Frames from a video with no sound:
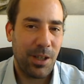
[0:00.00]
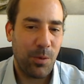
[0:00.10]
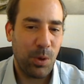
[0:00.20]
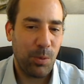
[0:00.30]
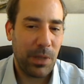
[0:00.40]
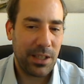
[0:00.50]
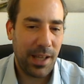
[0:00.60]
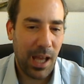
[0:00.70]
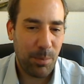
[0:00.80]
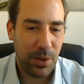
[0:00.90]
we'll make it
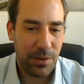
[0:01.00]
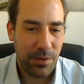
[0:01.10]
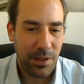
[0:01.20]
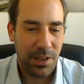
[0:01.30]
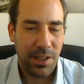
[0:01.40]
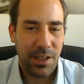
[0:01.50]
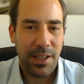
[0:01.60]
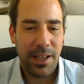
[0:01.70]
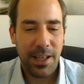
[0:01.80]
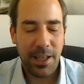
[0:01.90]
happen."
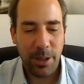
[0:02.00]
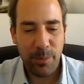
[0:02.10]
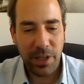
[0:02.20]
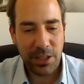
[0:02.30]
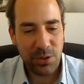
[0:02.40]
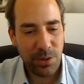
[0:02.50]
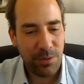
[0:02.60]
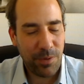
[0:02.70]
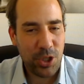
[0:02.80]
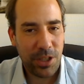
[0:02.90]
And so
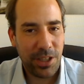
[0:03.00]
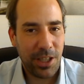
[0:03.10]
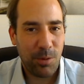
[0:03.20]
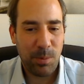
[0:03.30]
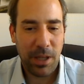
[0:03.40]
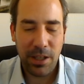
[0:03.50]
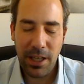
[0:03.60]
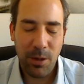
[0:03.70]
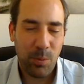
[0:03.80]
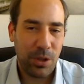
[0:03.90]
eventually they got a reply,
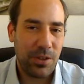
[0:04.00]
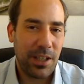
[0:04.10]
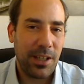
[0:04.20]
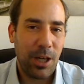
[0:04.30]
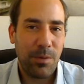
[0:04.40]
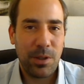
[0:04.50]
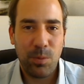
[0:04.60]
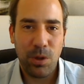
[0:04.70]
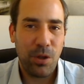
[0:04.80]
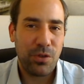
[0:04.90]
"Yeah, we'll take care of it.
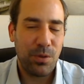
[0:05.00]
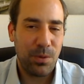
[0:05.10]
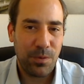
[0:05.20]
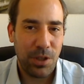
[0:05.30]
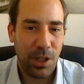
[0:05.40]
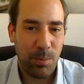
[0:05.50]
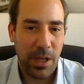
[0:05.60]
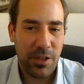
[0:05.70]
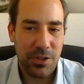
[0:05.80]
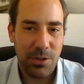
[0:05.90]
We'll also do it for the other
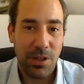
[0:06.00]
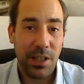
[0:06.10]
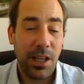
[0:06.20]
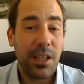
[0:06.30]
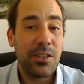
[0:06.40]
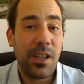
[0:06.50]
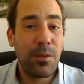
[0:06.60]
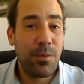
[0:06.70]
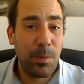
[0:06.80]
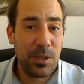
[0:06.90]
passenger." And I can tell
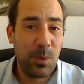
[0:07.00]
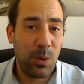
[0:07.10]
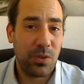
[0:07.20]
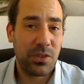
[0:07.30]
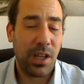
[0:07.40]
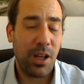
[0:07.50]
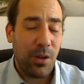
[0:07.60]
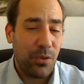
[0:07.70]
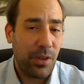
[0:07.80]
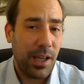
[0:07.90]
you from experience, I
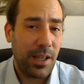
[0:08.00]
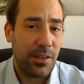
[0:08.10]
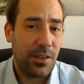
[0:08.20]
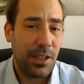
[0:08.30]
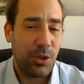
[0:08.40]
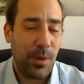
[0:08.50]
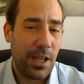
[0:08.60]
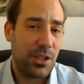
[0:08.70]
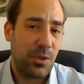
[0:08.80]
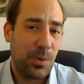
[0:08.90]
also had
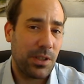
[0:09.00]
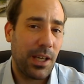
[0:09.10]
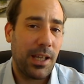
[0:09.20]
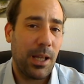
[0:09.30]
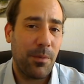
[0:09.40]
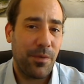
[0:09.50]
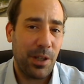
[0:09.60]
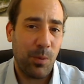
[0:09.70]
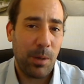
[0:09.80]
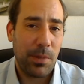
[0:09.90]
interactions with KLM
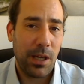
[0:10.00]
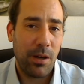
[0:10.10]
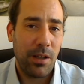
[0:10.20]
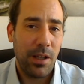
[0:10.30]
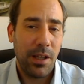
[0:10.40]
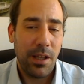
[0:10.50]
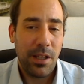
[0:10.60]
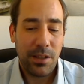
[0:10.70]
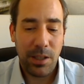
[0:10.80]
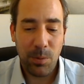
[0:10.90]
via webcare.
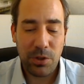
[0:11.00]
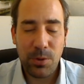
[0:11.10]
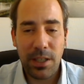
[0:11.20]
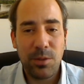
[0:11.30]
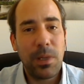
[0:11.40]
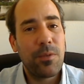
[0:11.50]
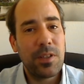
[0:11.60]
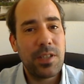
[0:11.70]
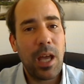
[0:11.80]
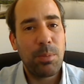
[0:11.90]
They will try to make
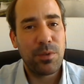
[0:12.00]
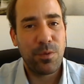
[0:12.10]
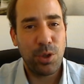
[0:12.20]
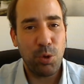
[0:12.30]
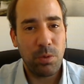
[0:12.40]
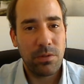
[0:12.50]
things happen for you.